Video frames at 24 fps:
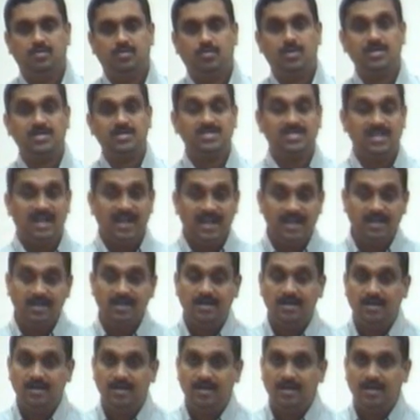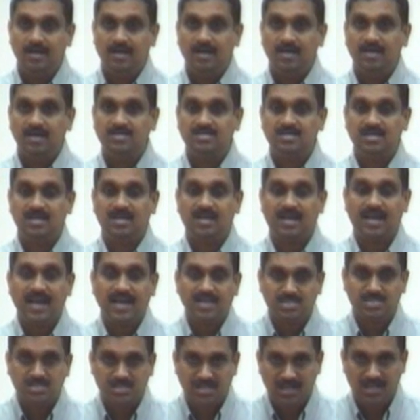What is that? It's a
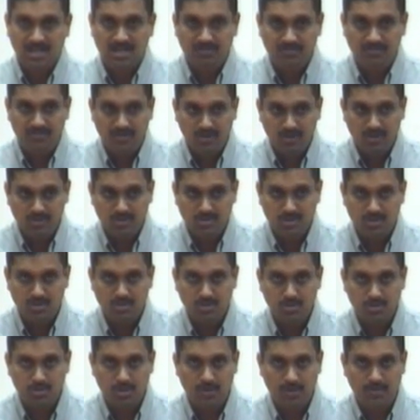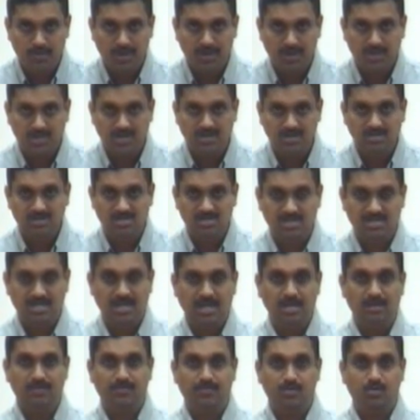cash inflows due to operation,
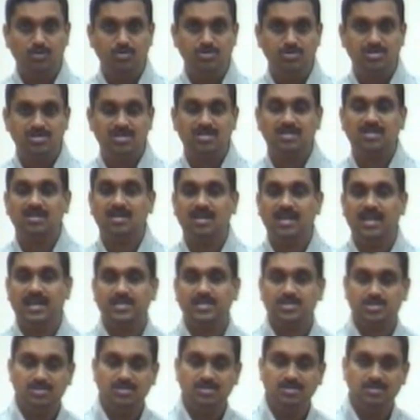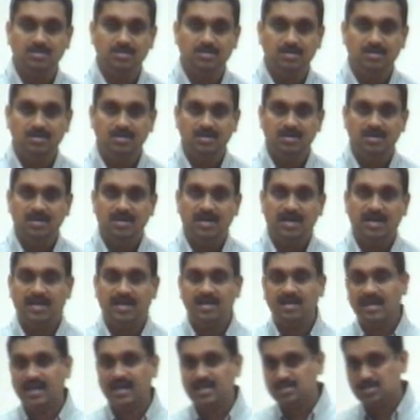sale of goods and collection,
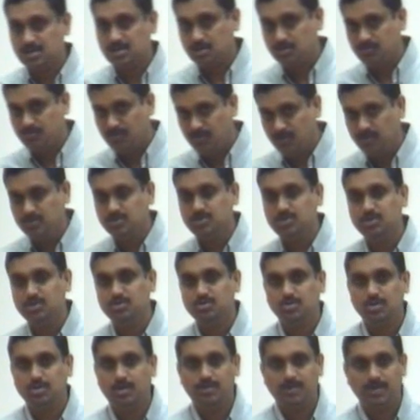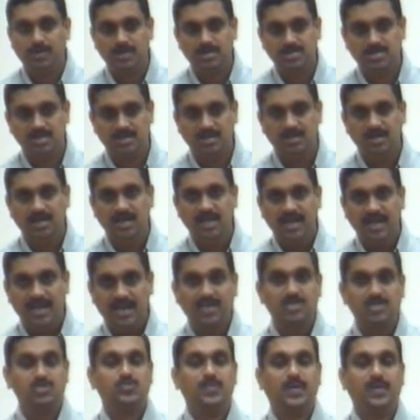and cash outflows due to operation,
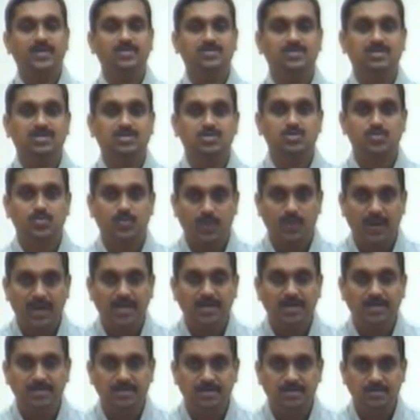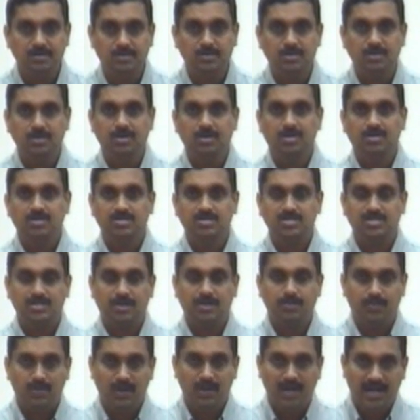expenses paid,
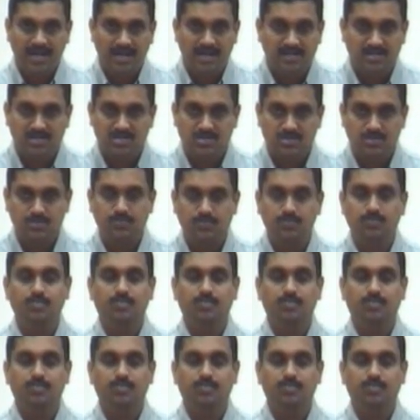suppliers,